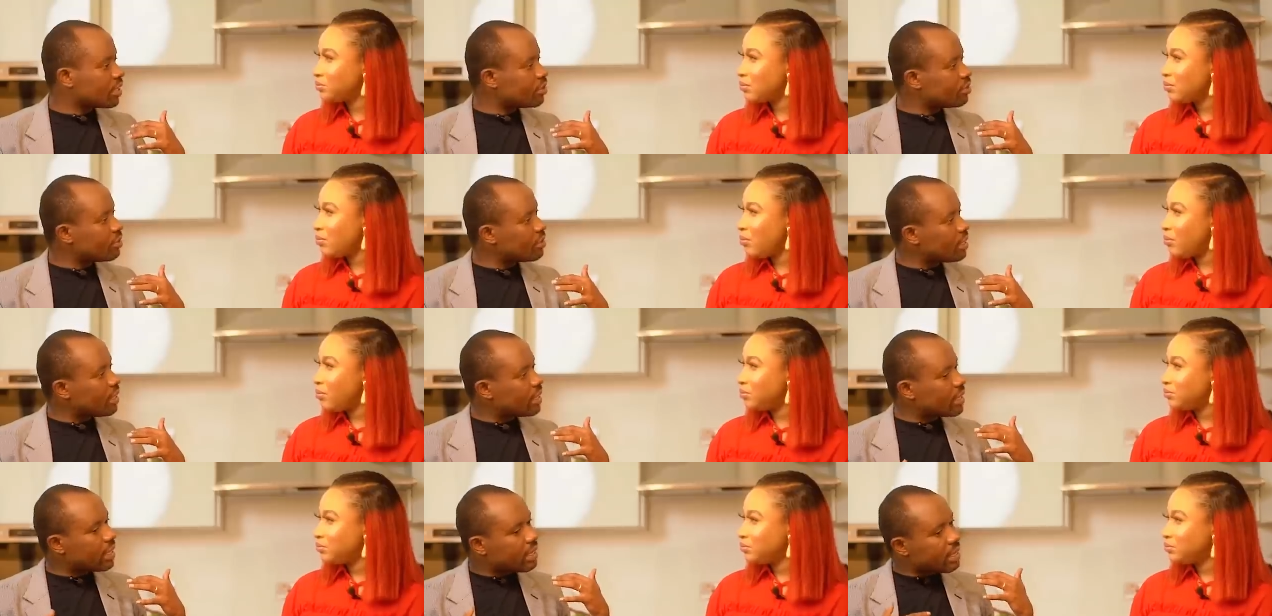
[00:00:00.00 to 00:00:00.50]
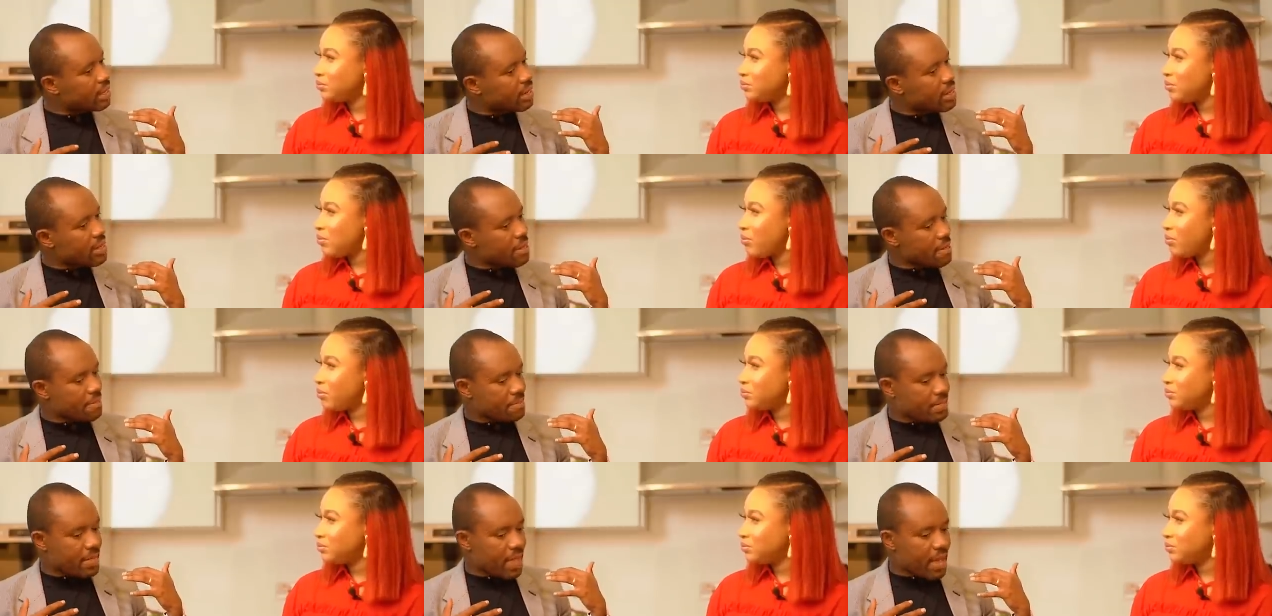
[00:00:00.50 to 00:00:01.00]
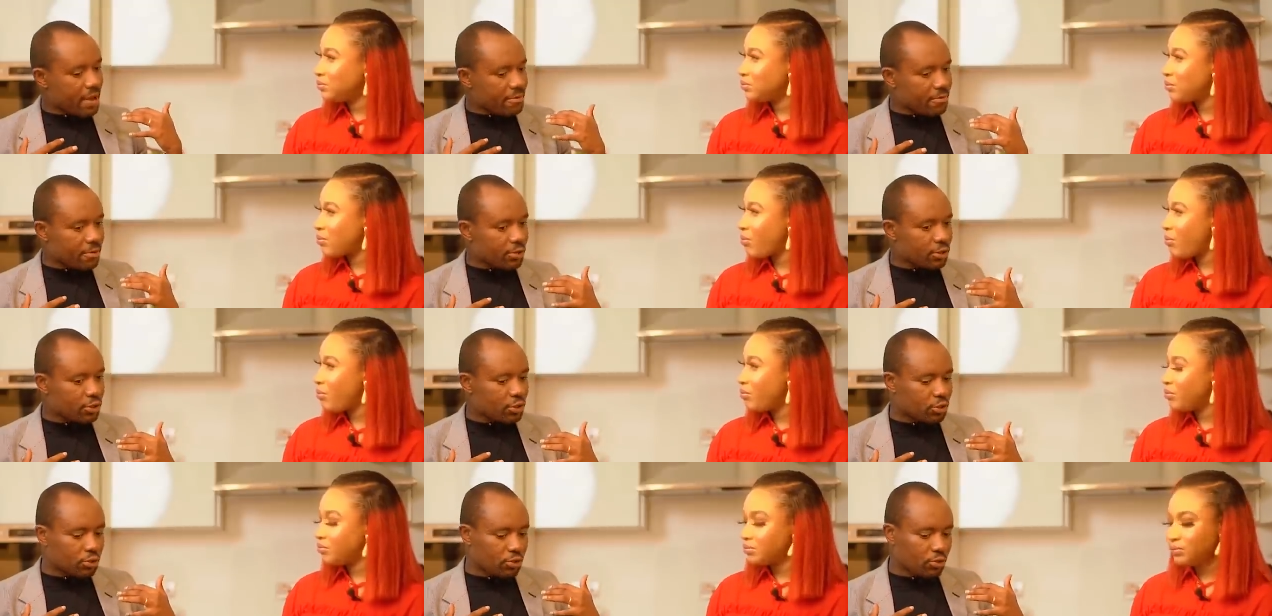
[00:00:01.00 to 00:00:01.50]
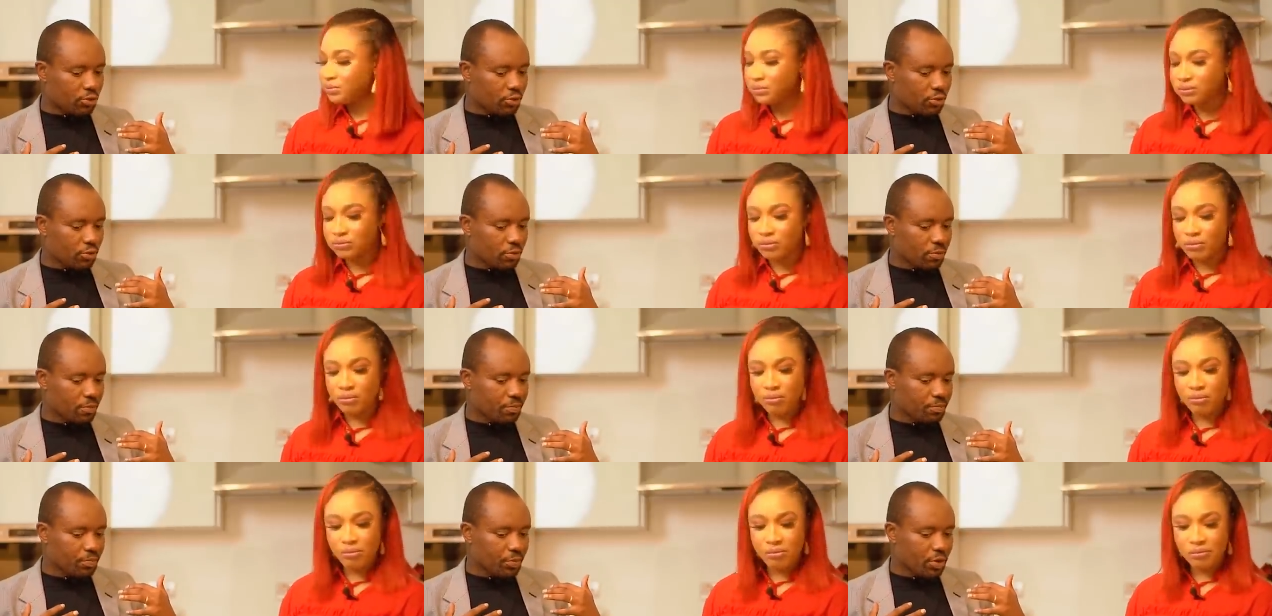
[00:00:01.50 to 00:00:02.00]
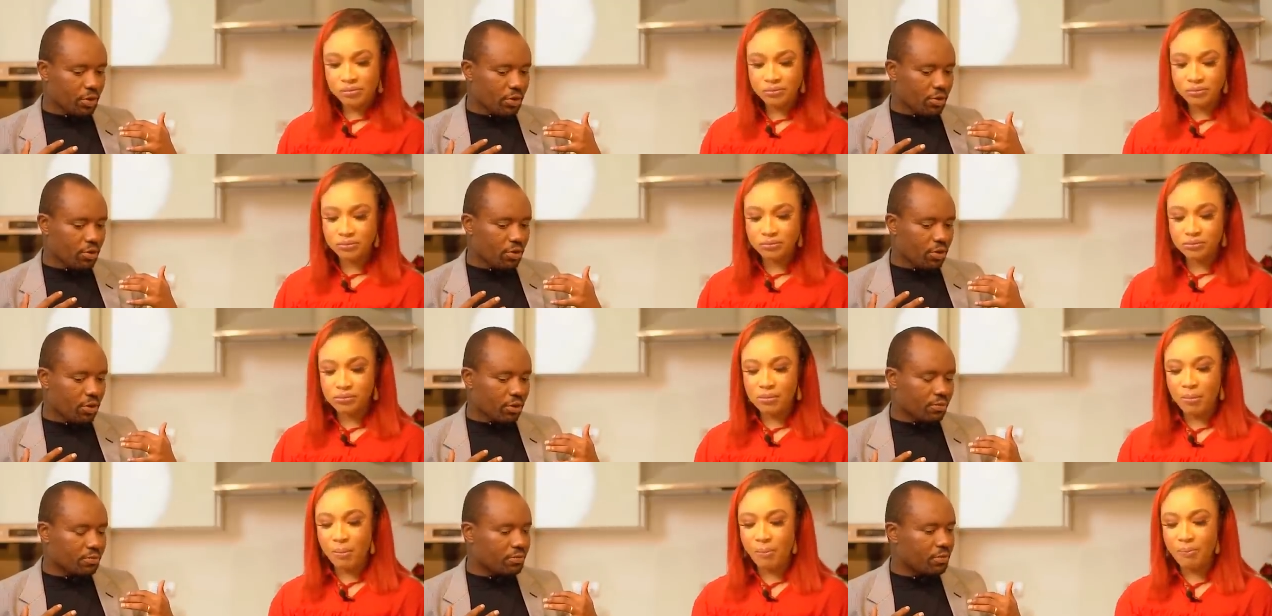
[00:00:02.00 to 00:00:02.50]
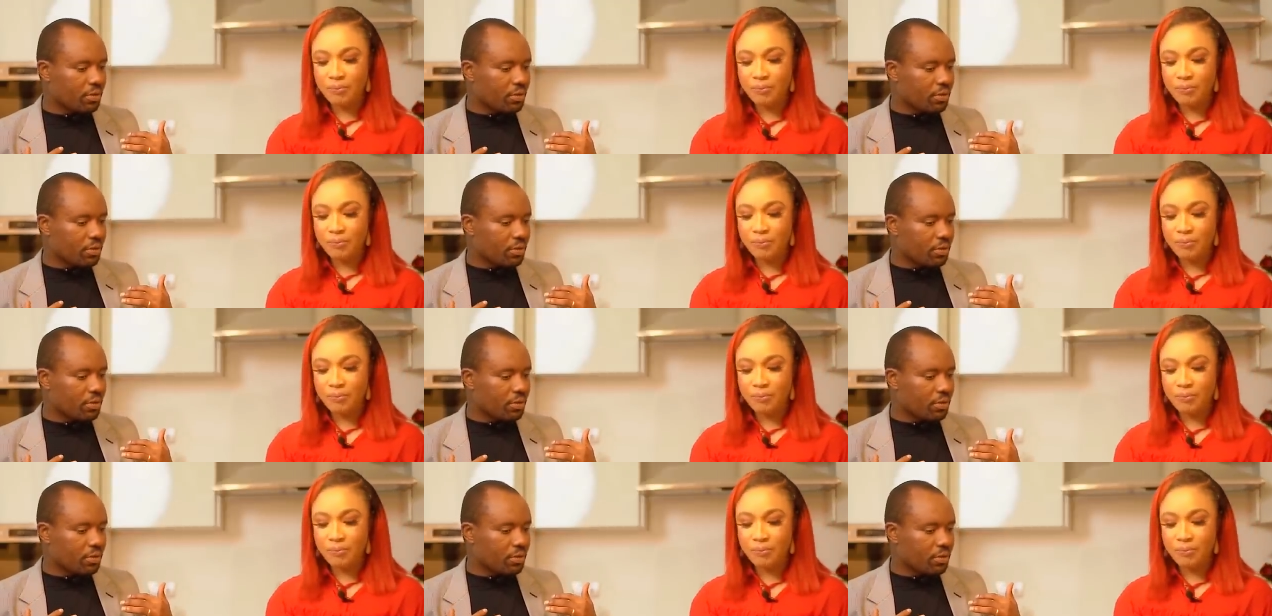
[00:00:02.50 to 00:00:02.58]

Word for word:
Speaker 1: And in a, effort to not